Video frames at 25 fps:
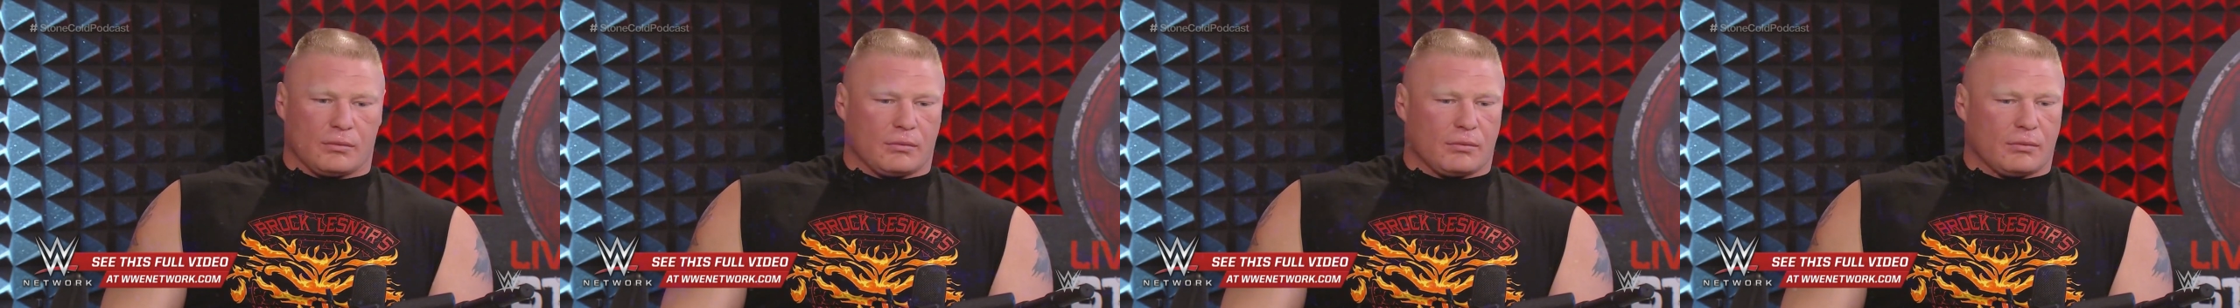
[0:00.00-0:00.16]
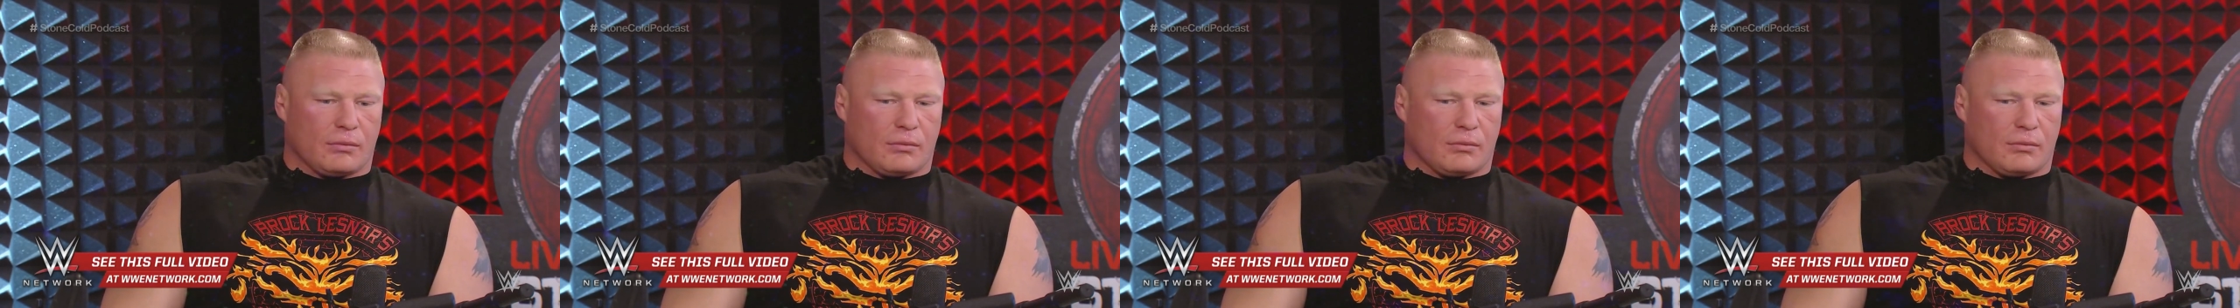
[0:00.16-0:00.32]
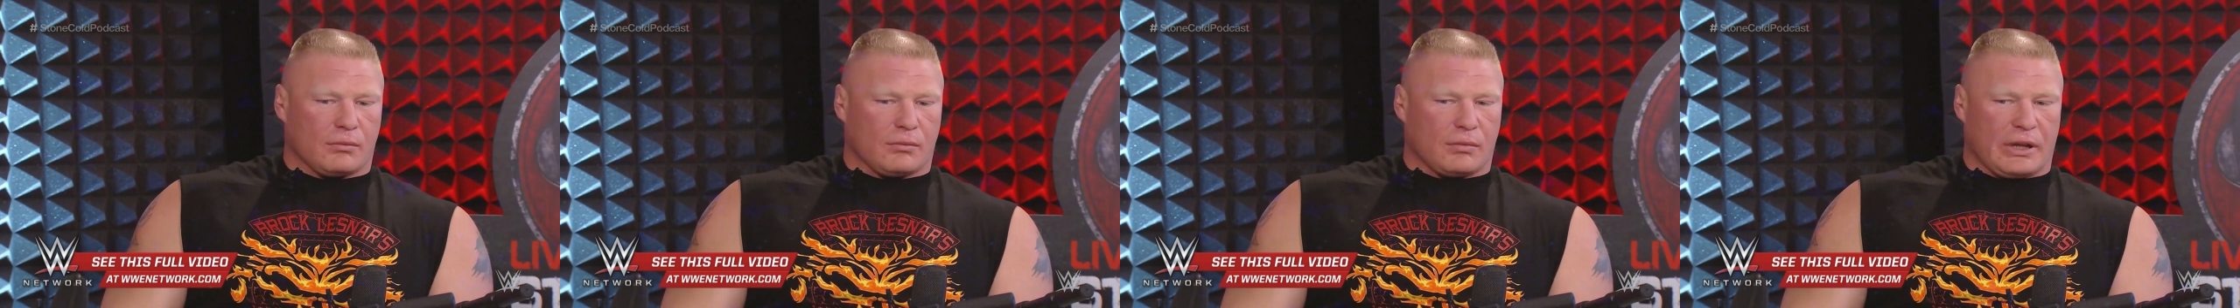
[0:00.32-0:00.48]

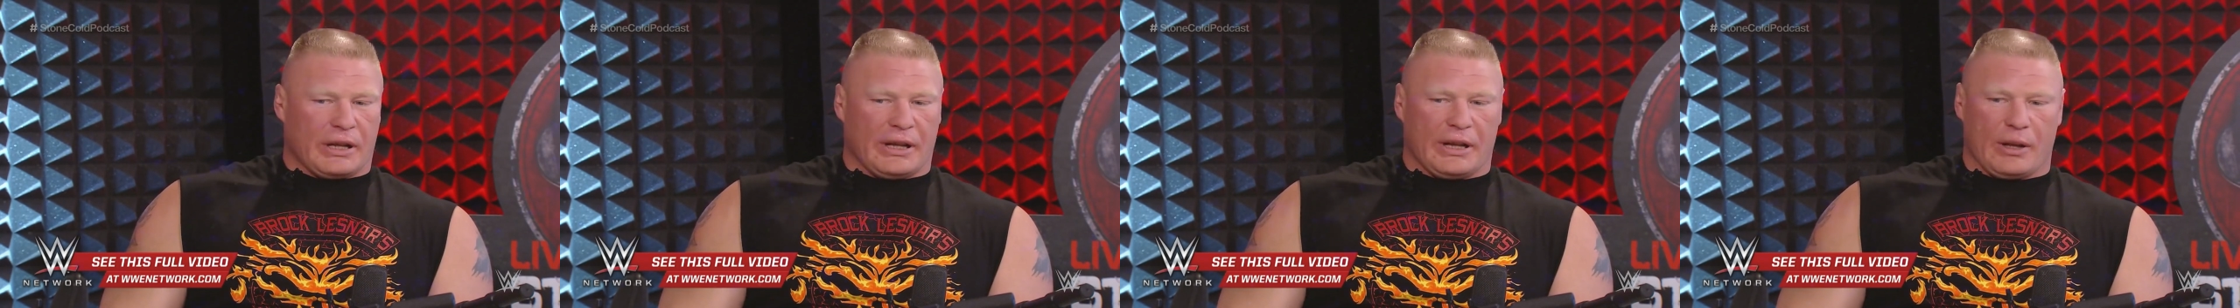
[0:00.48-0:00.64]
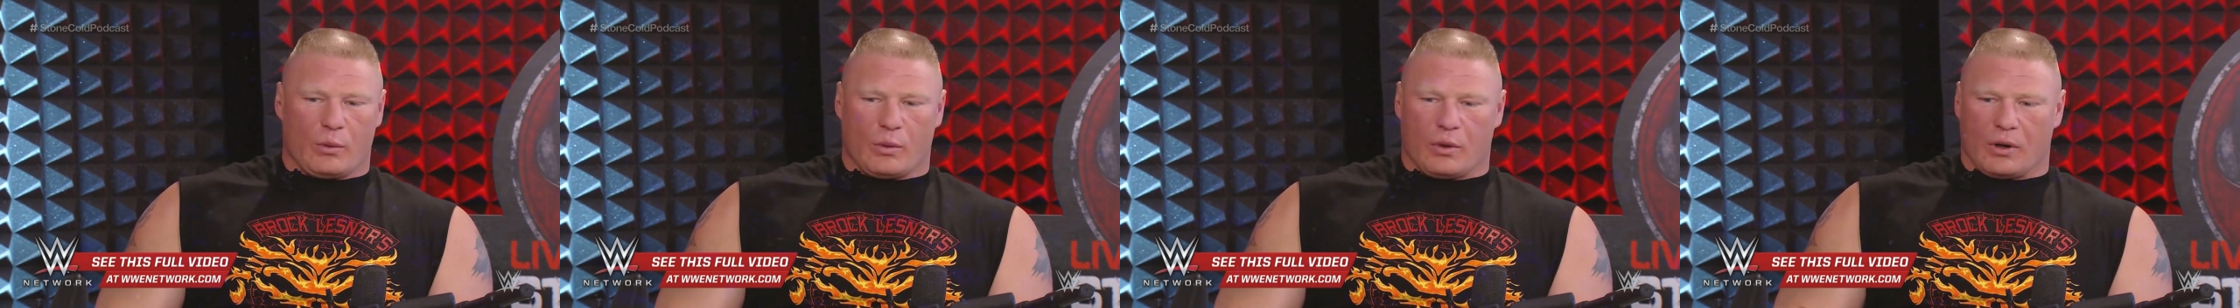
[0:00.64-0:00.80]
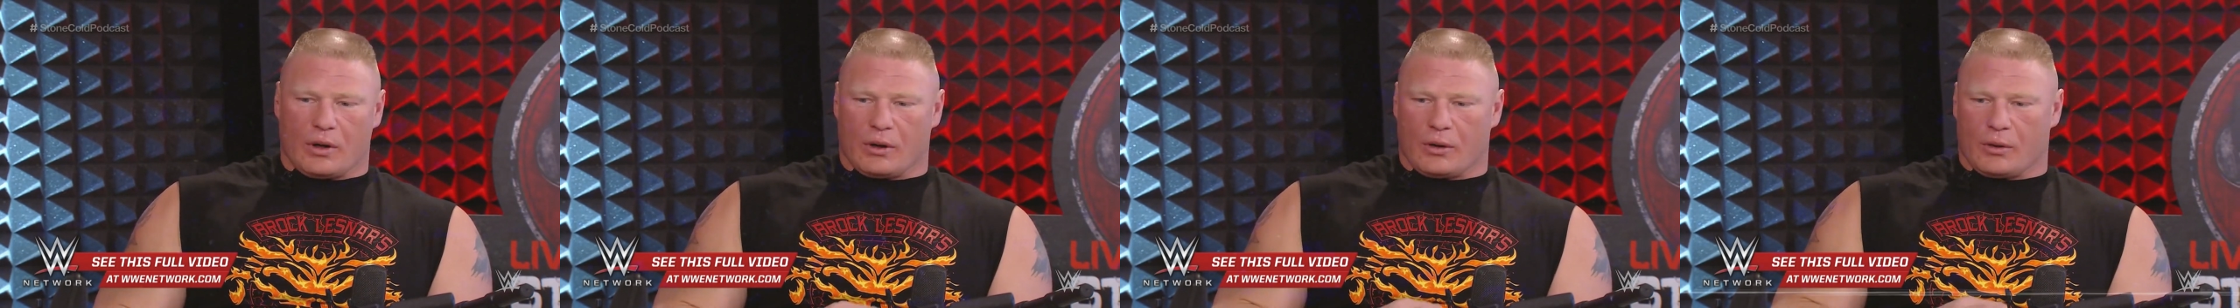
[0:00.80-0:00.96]
If he had always
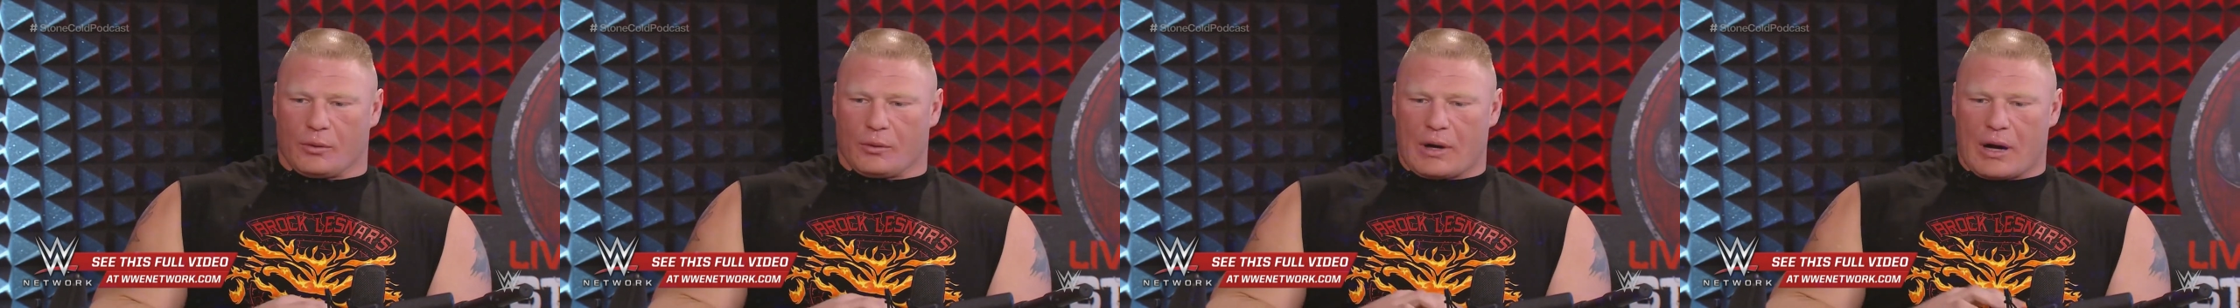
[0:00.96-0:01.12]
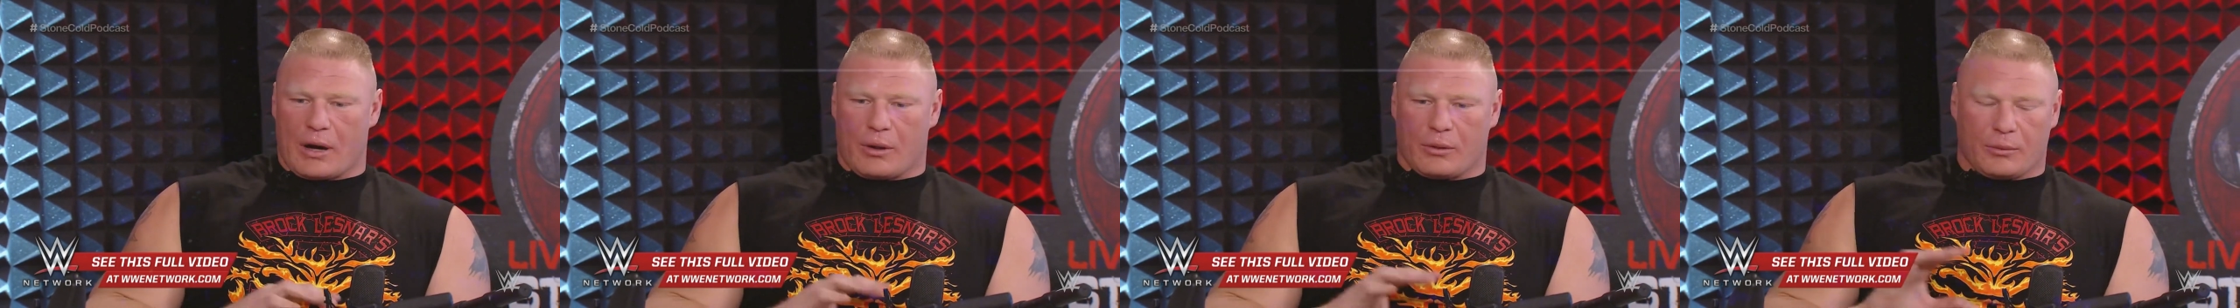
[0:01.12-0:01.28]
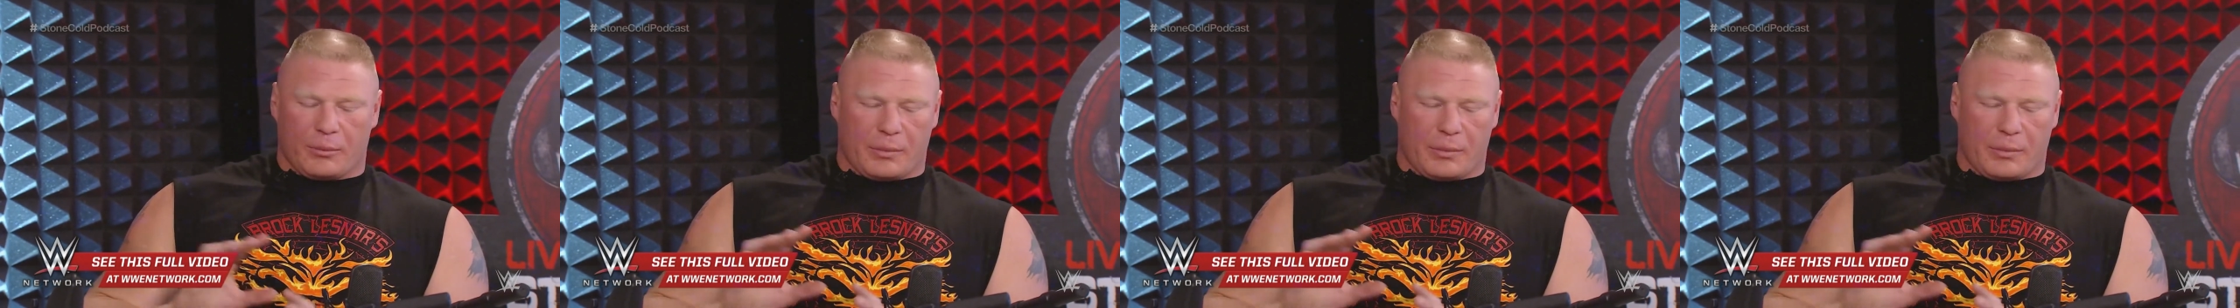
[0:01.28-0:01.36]
been bigger,